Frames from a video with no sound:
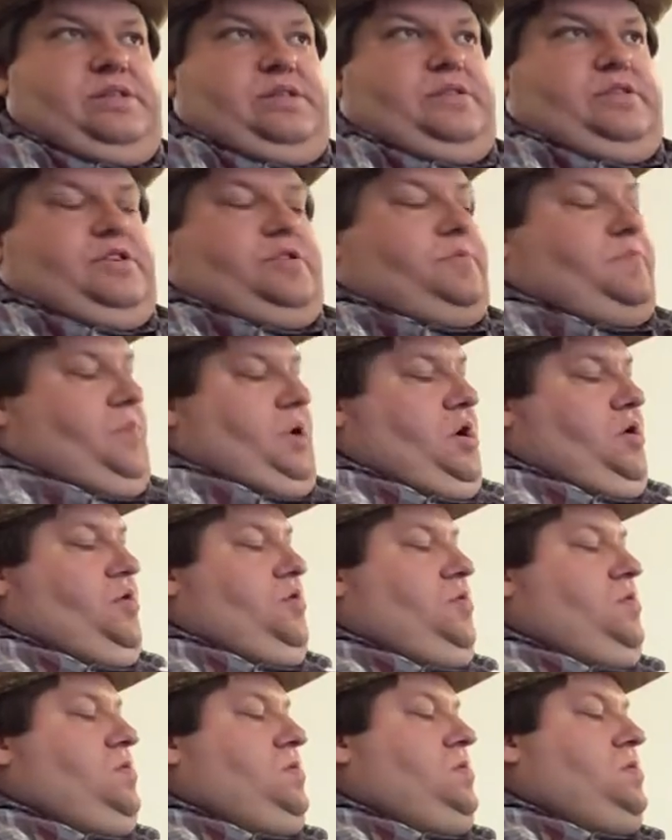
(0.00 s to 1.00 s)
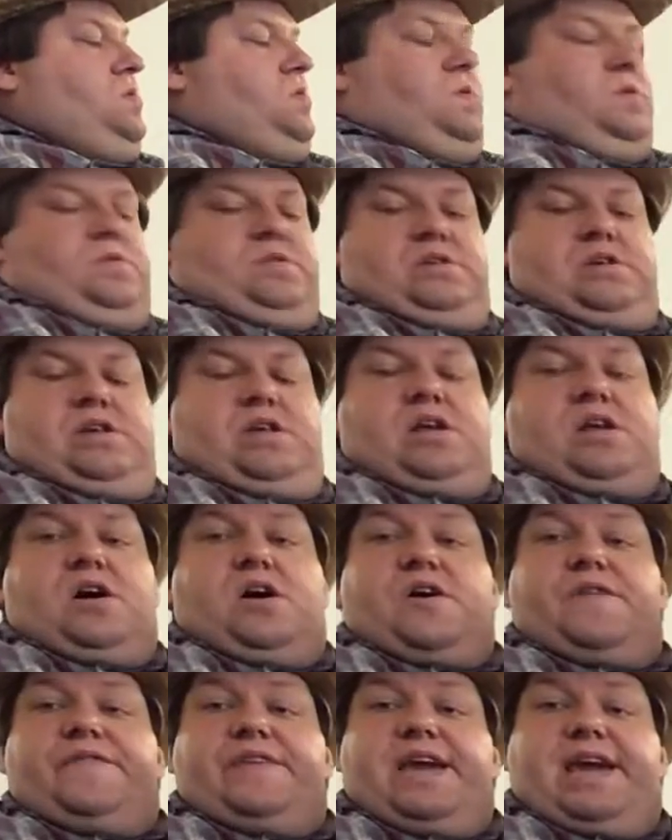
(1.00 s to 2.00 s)
your bow
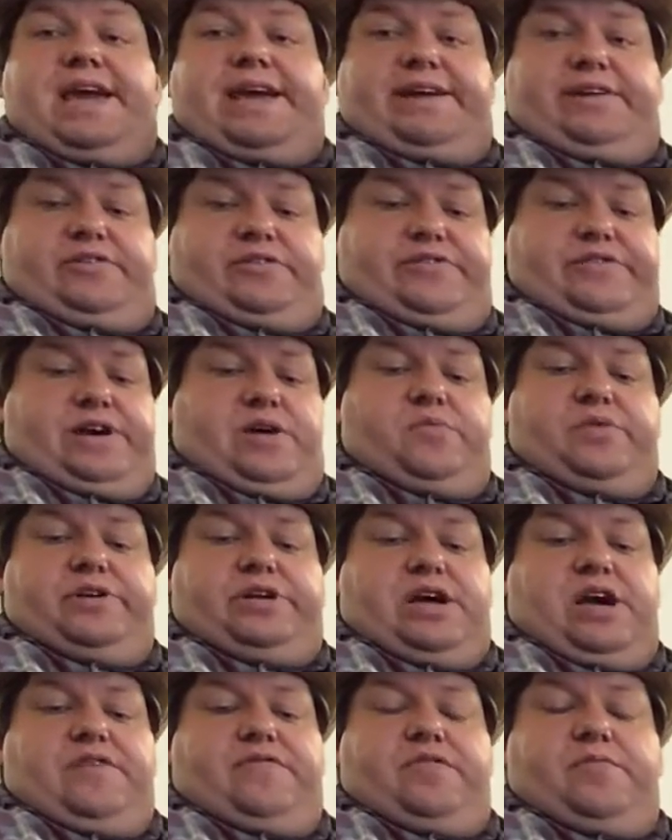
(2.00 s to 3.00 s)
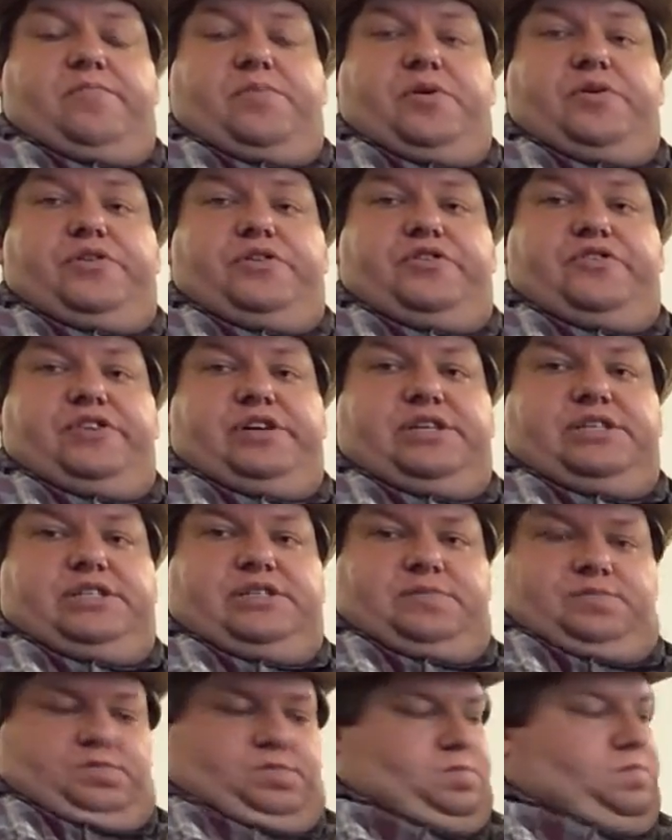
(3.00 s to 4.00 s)
on the angle that would cover both strings.
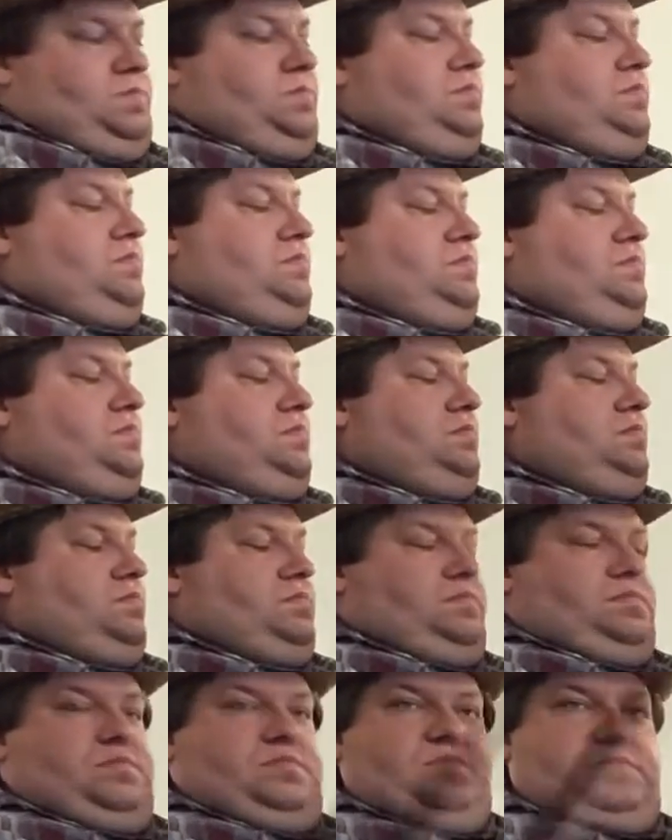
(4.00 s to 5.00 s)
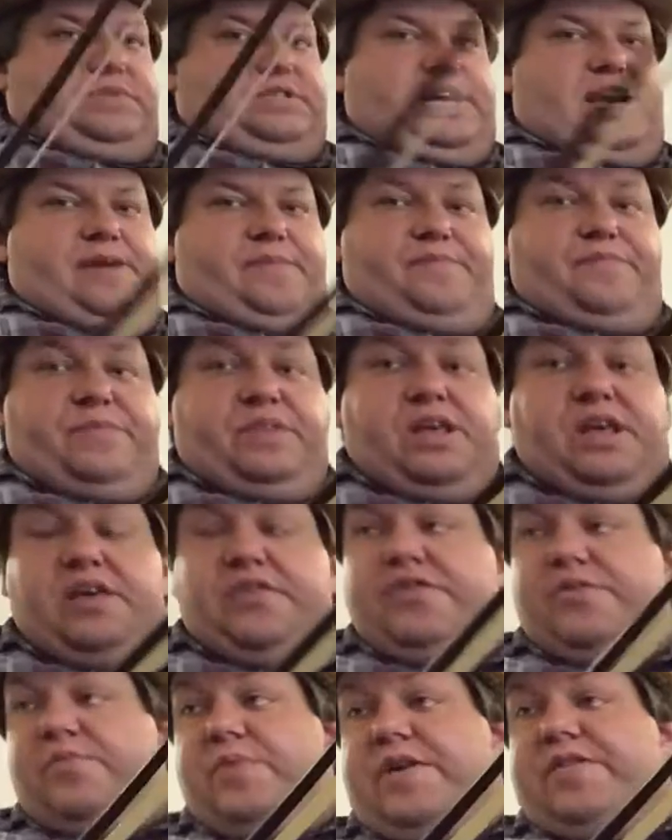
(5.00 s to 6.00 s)
Okay?
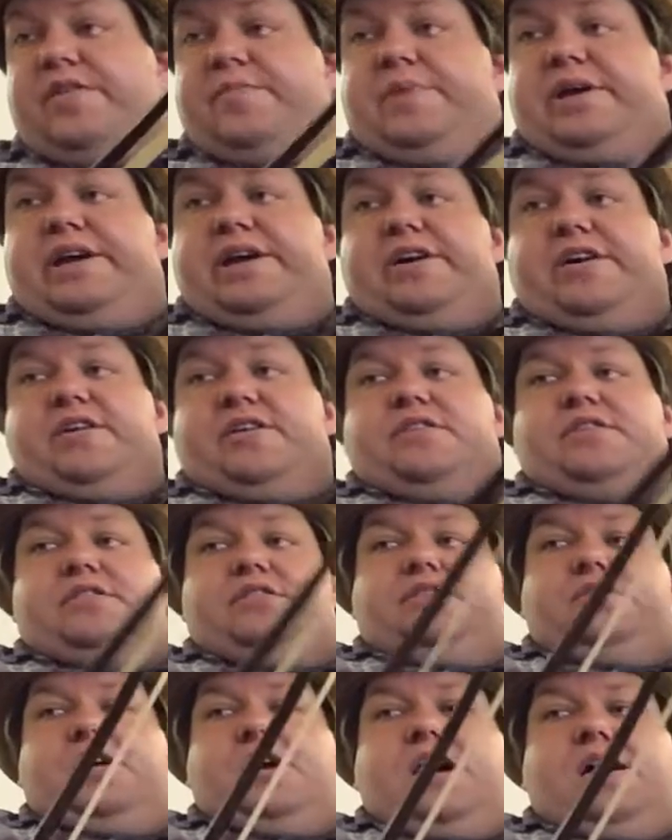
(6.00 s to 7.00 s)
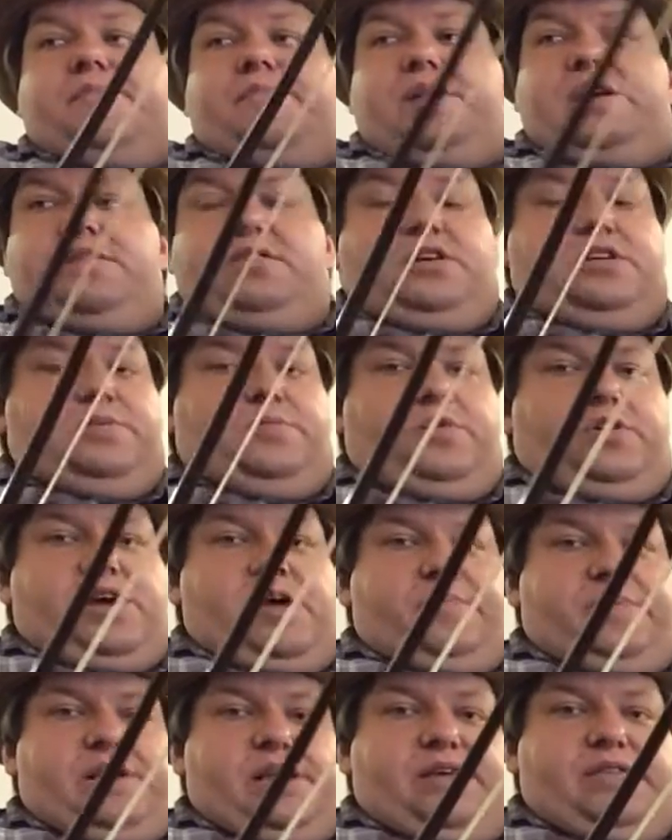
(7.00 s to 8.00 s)
The rhythm here, it looks more
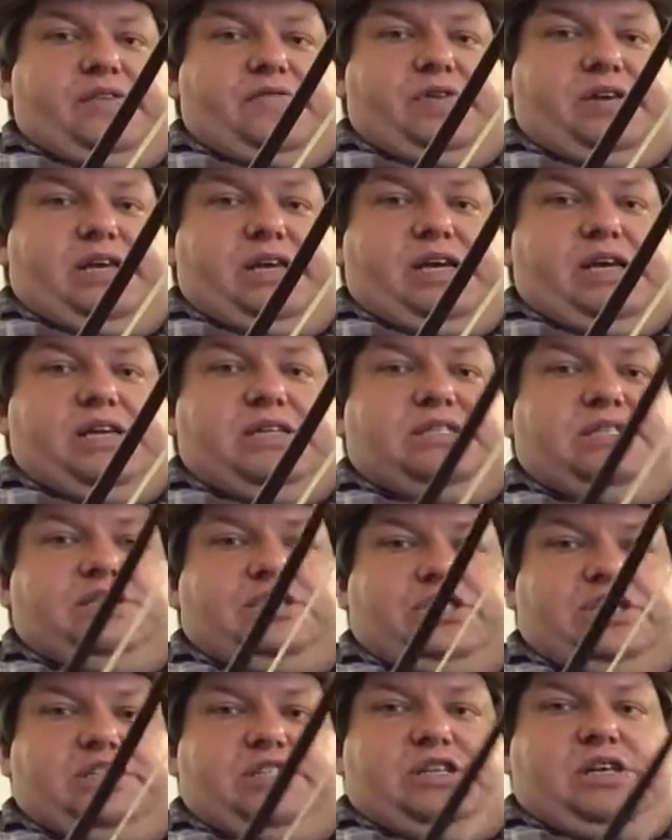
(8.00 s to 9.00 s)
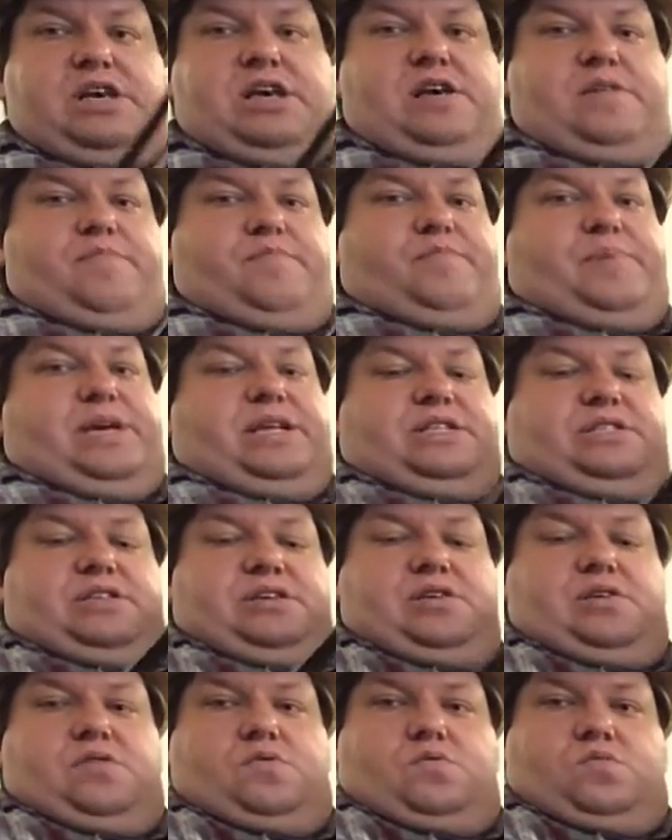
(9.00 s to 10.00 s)
complicated than it really is. It's just beats.
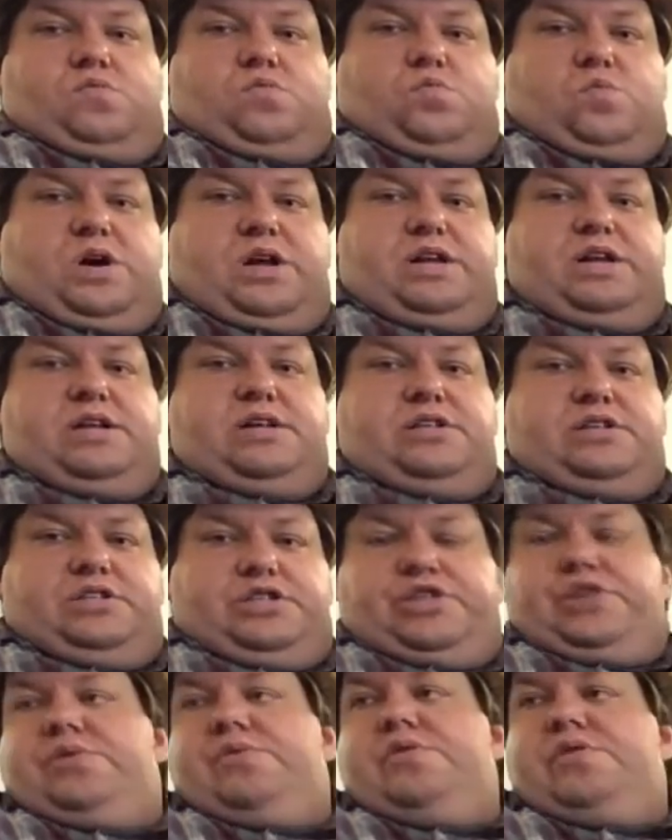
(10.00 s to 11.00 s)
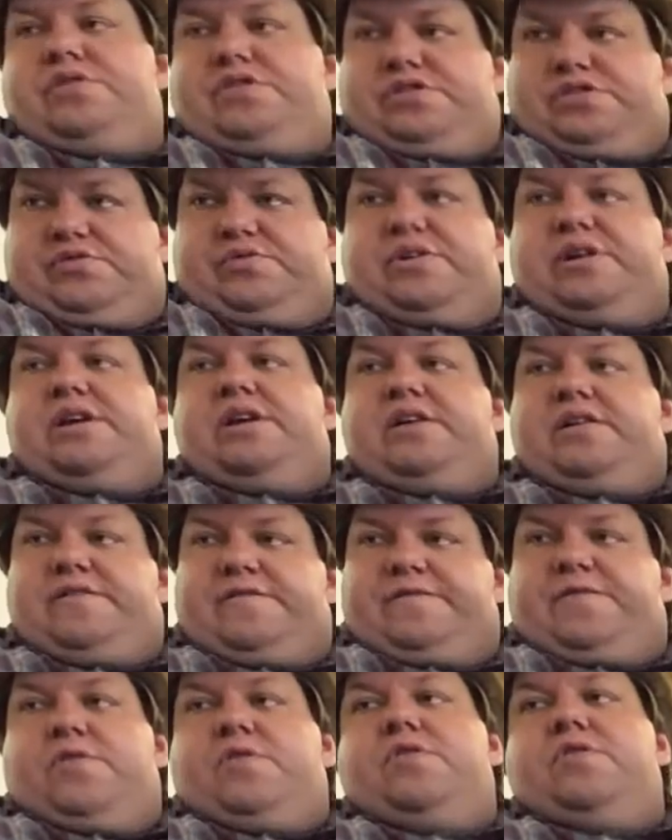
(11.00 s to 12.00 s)
1, 2, 3,
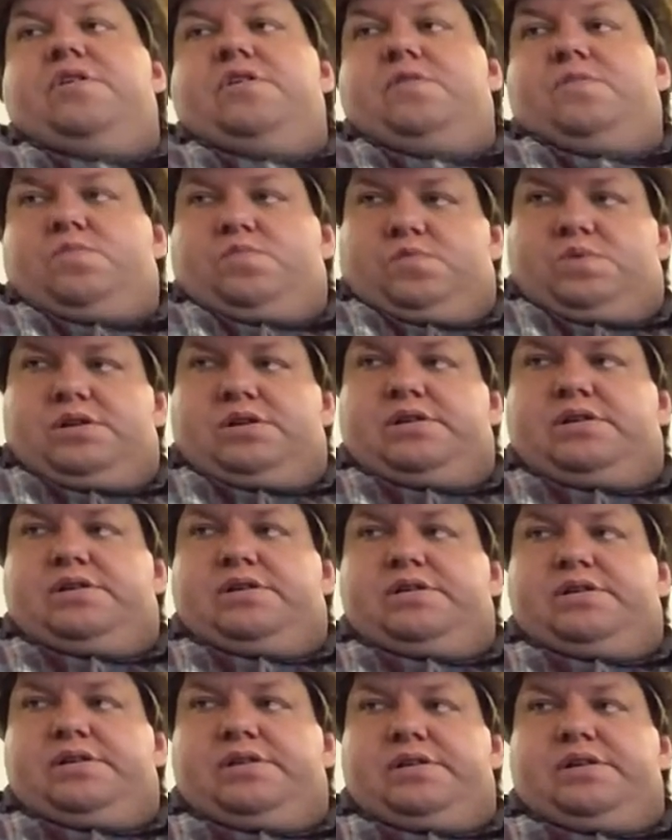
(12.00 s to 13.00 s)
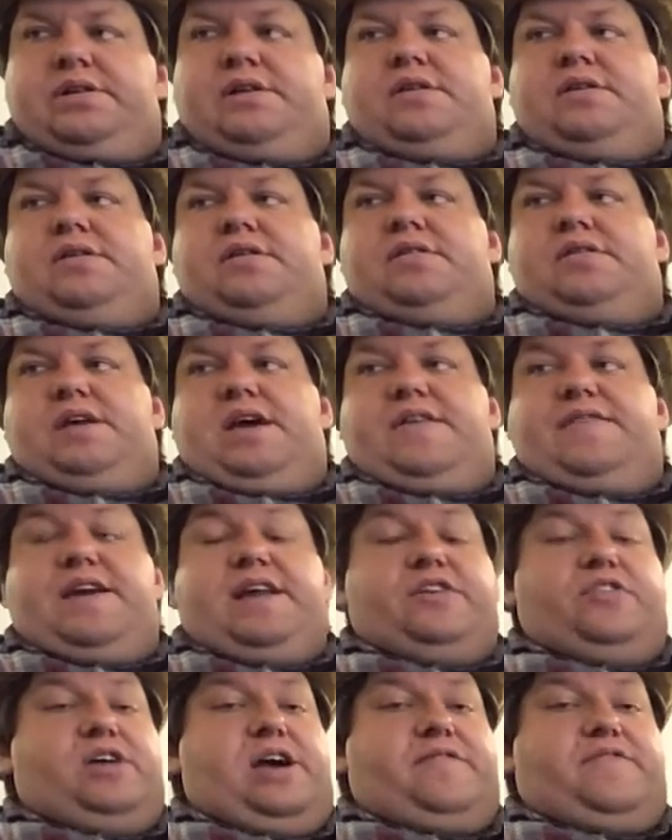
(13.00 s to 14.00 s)
4. And
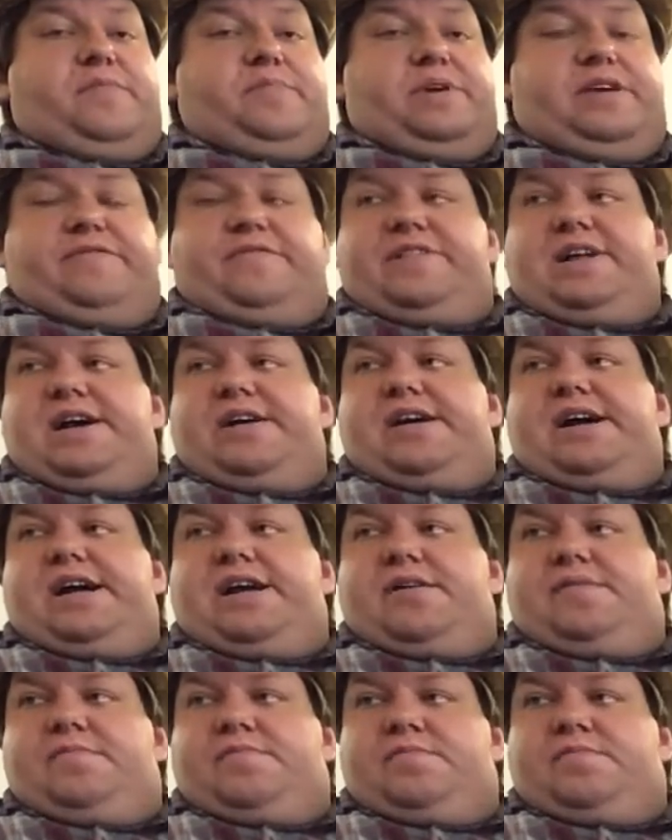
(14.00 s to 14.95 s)
then you have a B flat, right?